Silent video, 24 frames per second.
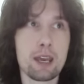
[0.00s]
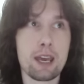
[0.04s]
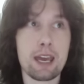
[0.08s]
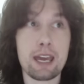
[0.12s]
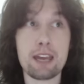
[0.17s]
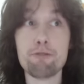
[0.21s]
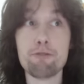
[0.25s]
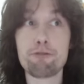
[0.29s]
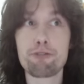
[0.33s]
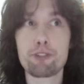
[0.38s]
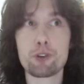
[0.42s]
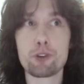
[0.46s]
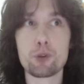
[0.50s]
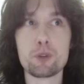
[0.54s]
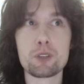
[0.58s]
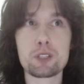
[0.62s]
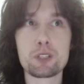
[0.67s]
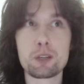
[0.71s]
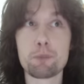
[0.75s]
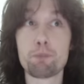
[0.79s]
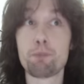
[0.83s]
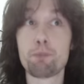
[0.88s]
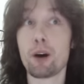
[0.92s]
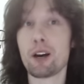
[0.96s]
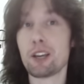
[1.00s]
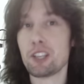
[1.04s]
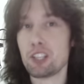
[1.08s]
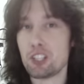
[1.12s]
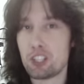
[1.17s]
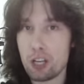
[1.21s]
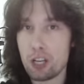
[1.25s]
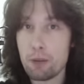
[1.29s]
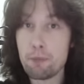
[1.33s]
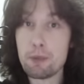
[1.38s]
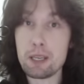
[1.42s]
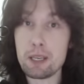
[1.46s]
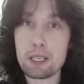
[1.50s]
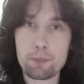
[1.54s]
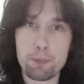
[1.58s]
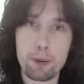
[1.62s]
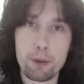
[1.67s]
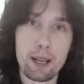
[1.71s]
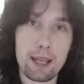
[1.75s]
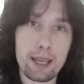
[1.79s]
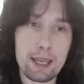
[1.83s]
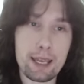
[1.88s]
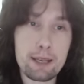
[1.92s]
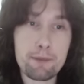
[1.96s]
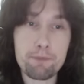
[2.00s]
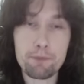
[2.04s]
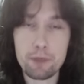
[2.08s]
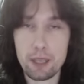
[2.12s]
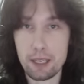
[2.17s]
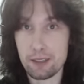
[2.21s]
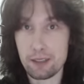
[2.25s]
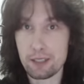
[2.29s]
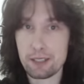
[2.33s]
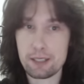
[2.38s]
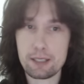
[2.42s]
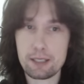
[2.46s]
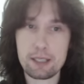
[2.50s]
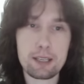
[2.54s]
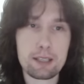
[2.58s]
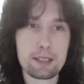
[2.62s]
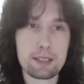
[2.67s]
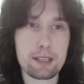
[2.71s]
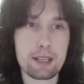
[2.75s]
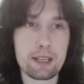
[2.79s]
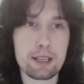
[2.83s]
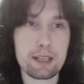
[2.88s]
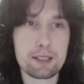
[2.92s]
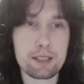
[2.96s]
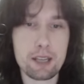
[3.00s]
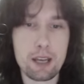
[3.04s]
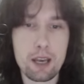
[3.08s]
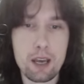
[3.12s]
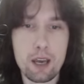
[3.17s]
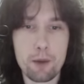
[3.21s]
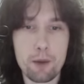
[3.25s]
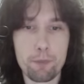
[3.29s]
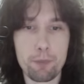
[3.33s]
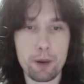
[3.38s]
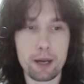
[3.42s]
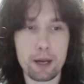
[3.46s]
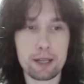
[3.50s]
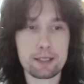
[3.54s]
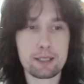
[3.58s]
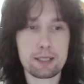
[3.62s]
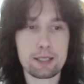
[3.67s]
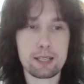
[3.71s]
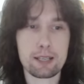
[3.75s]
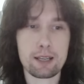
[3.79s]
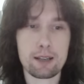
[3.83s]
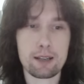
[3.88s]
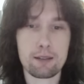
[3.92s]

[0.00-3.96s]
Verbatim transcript: influenced by Jimmy's playing in the 60s, but